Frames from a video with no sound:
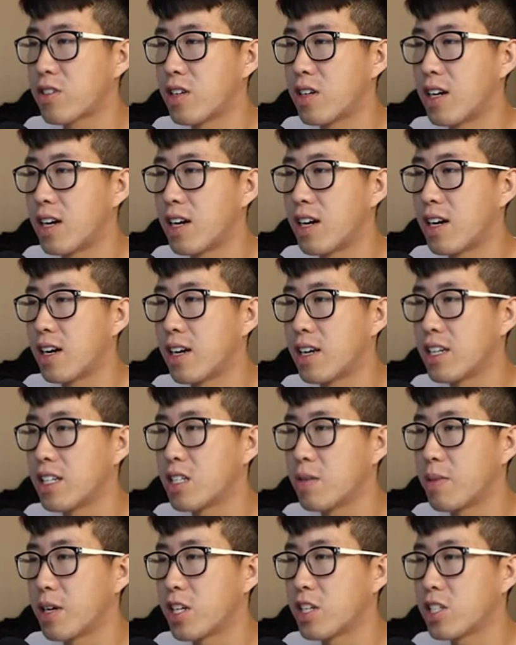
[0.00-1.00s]
uh,
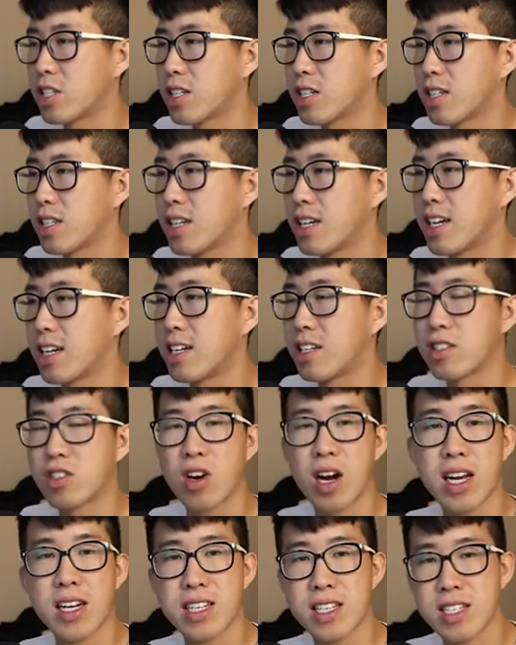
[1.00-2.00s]
intubation and
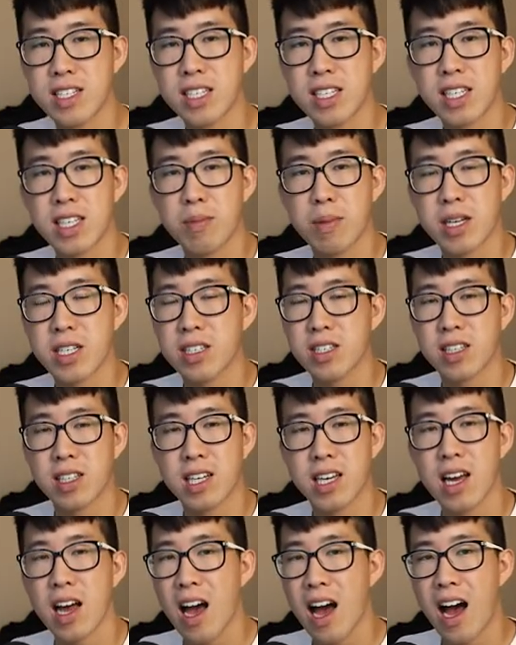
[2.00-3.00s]
trying to see
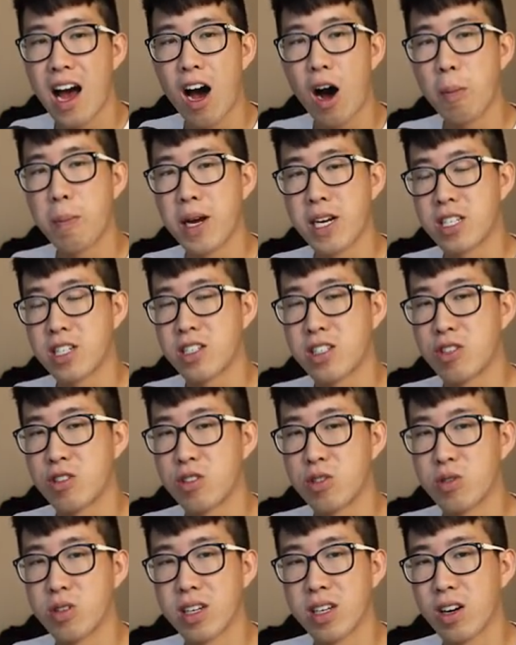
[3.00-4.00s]
basically how patients are
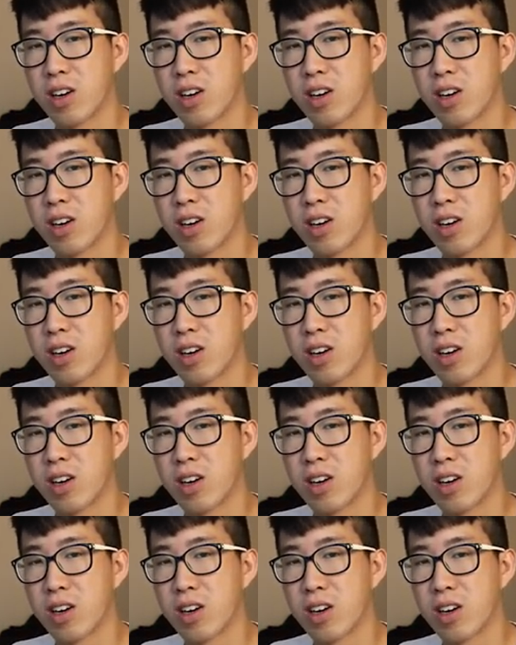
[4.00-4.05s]
doing.